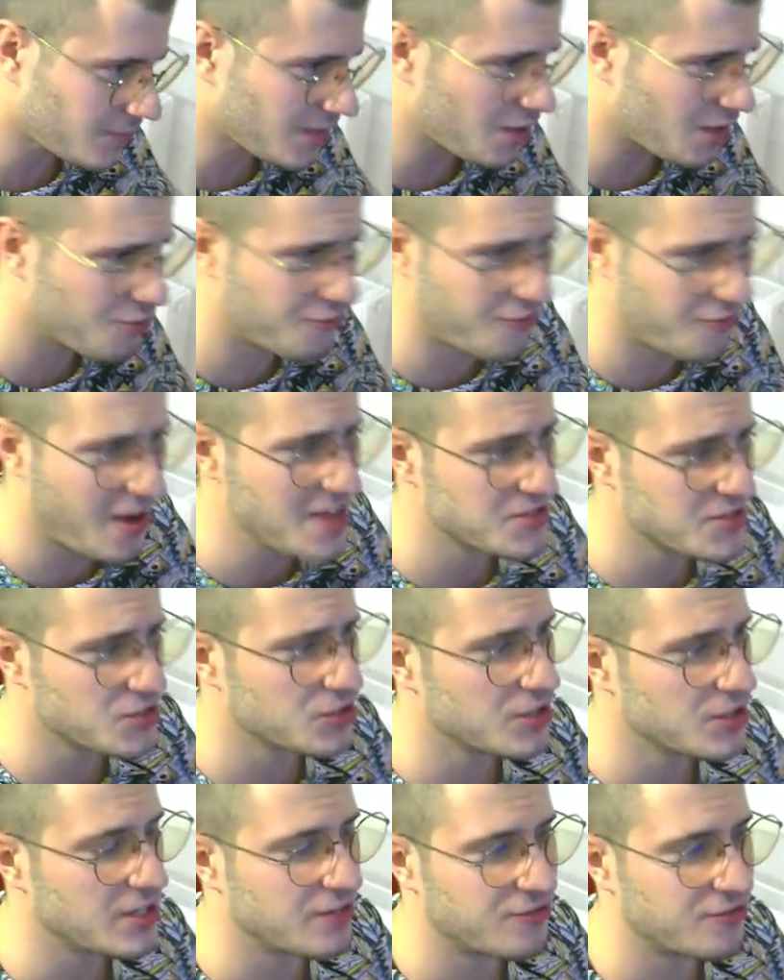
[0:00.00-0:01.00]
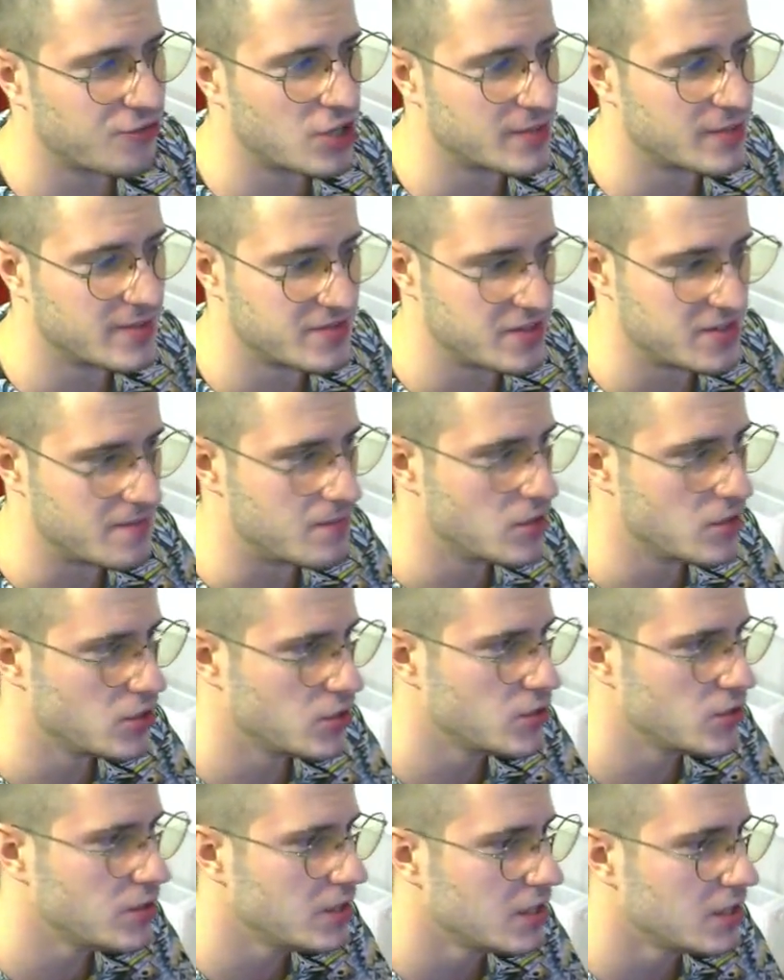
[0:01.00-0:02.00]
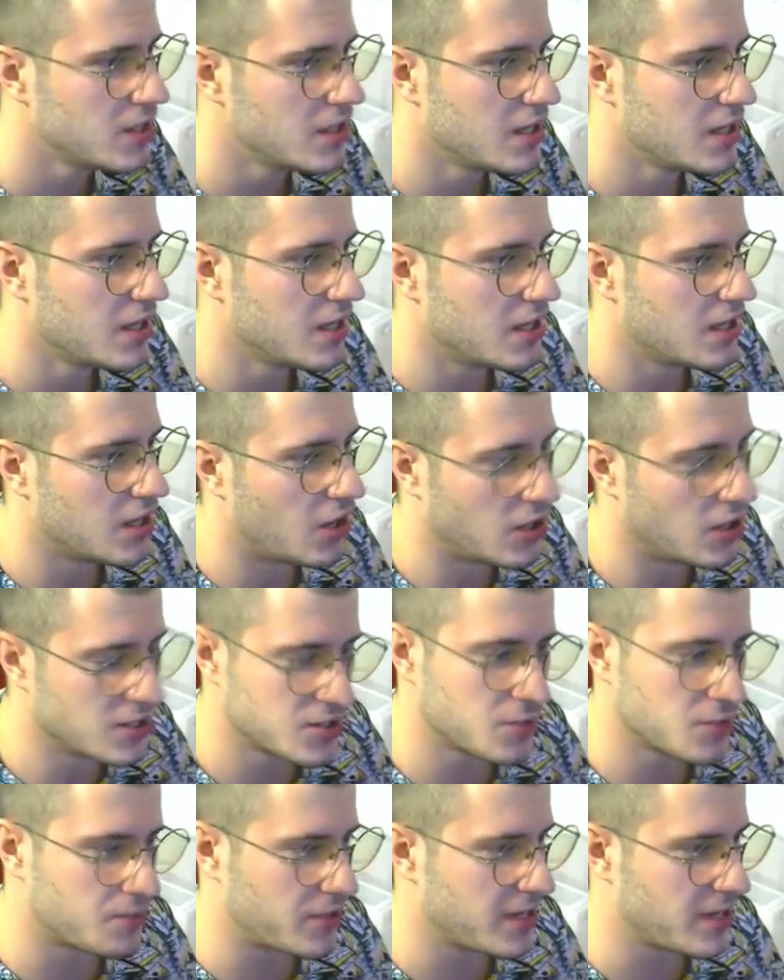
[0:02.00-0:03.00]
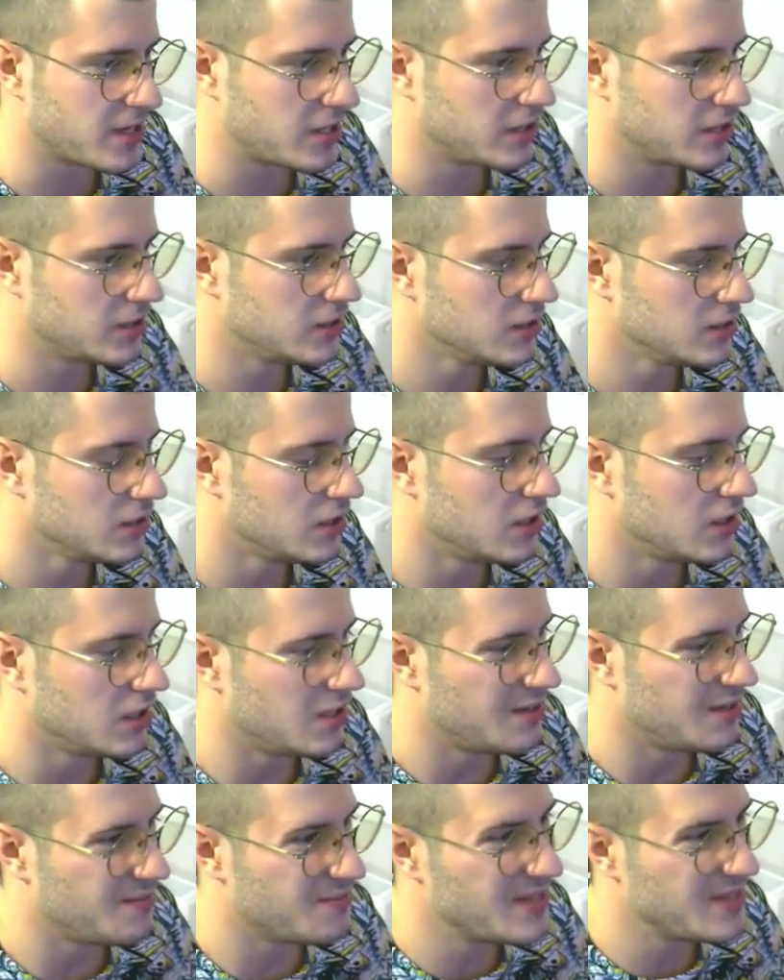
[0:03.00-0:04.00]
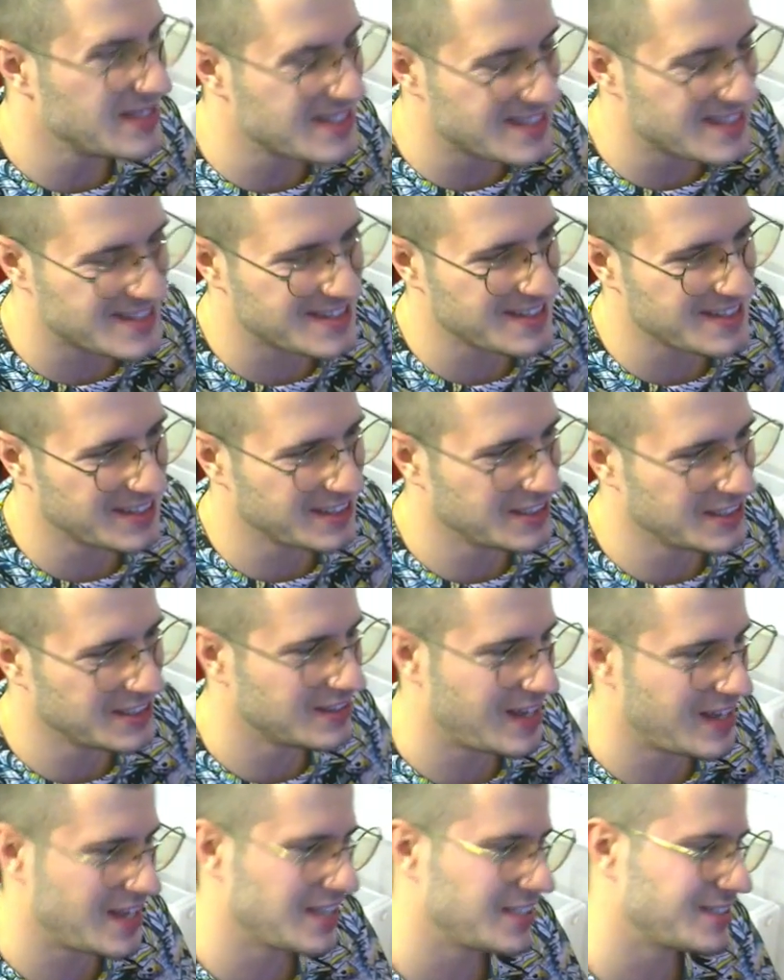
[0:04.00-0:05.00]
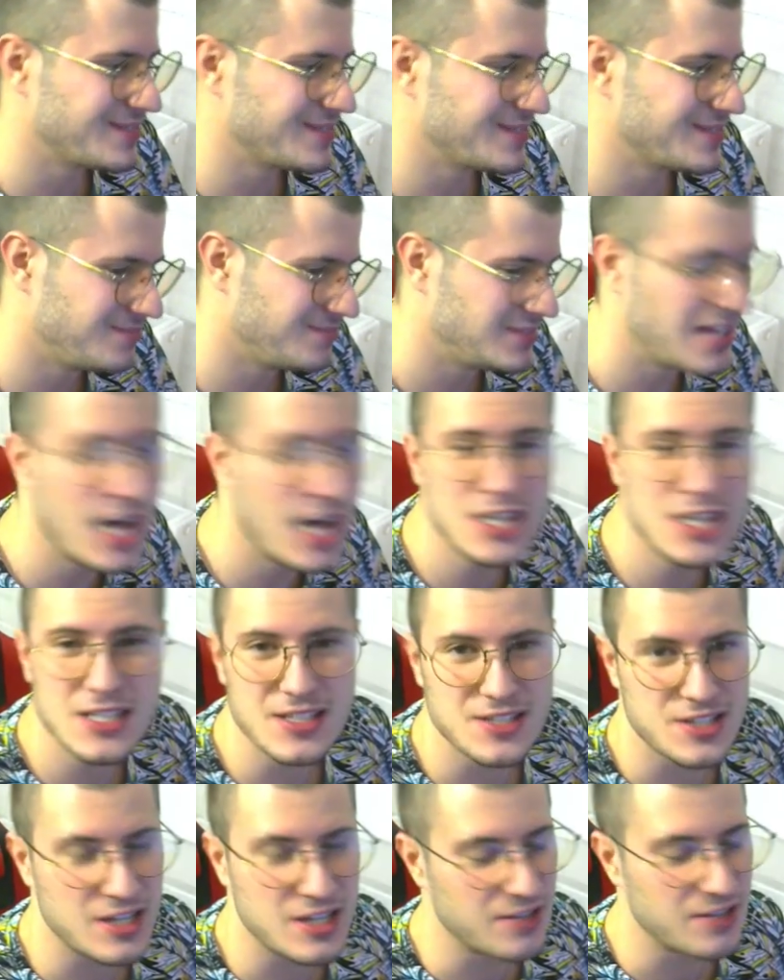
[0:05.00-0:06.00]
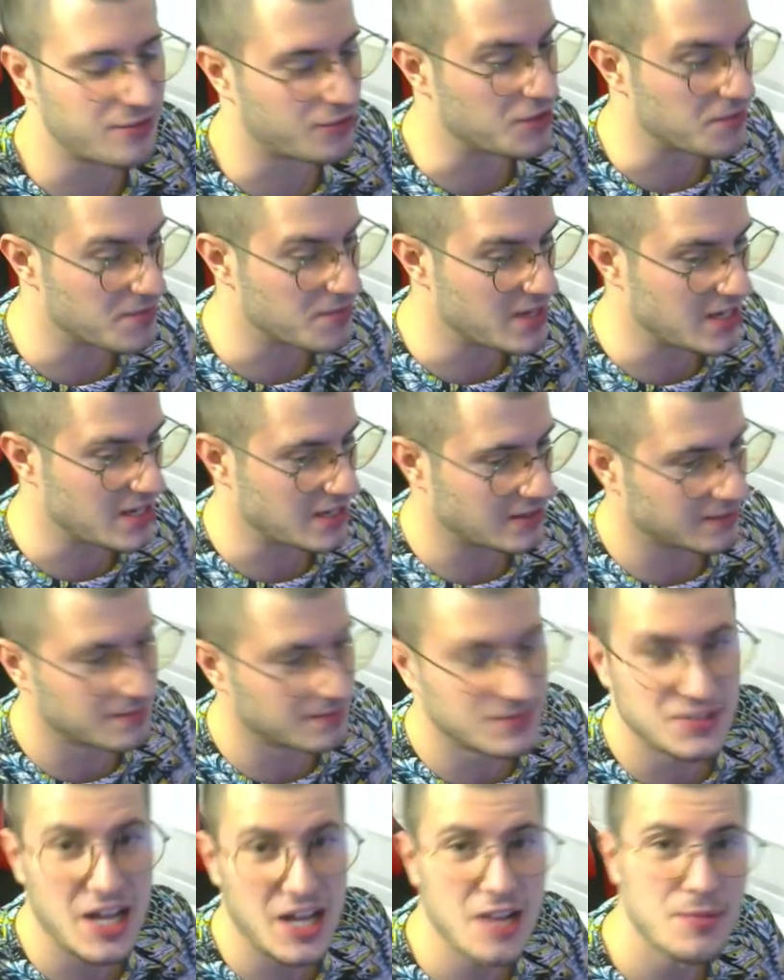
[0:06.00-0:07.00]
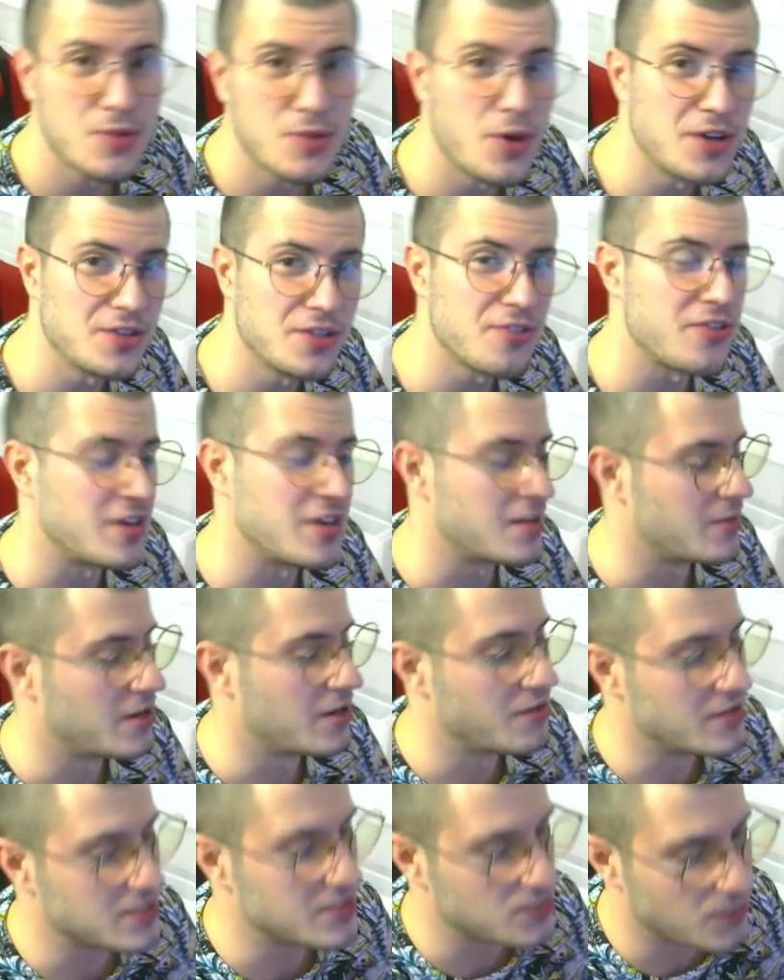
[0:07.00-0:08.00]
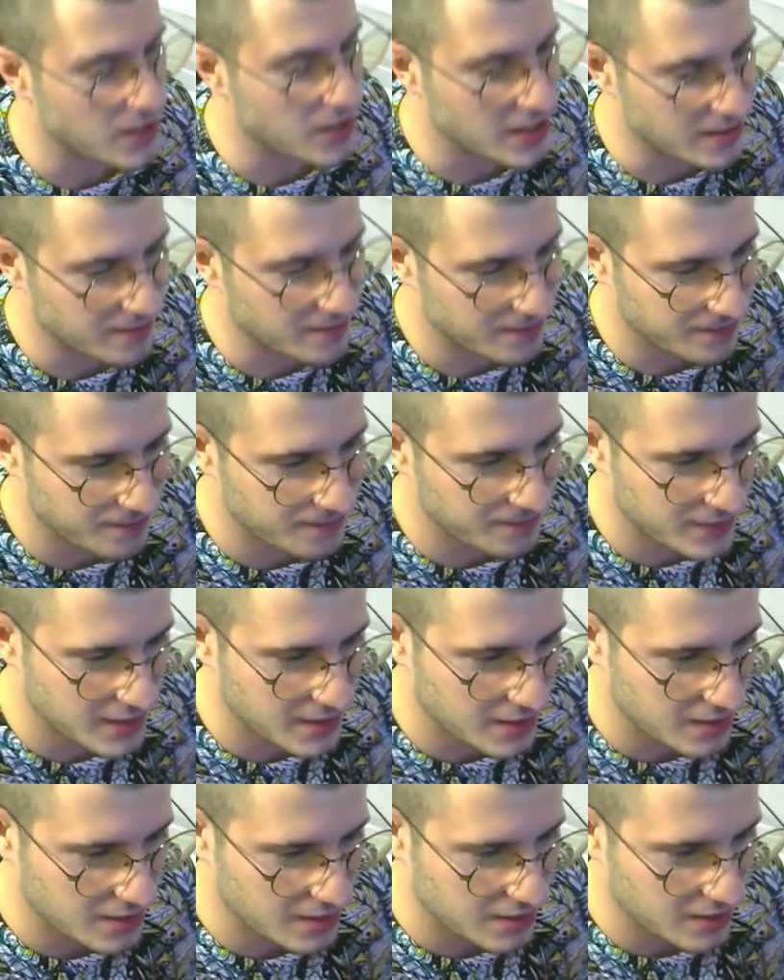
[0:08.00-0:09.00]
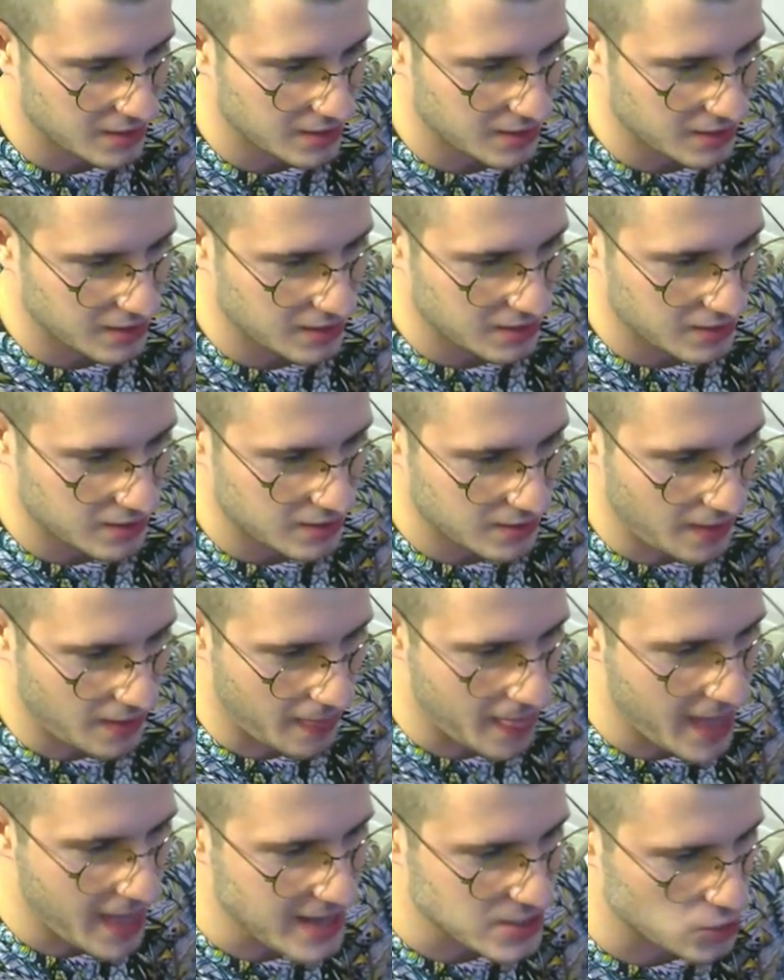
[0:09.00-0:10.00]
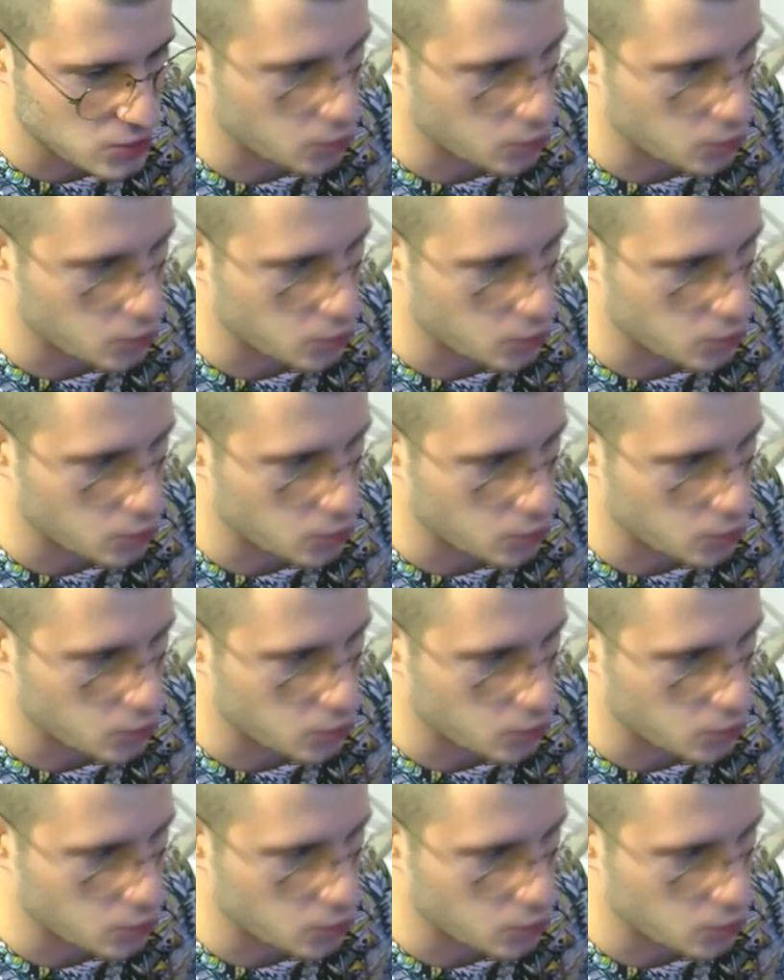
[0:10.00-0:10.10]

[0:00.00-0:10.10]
feather in form of the moon, also pretty cool, but still like not a skin for me. Tell me what do you think about this one. Next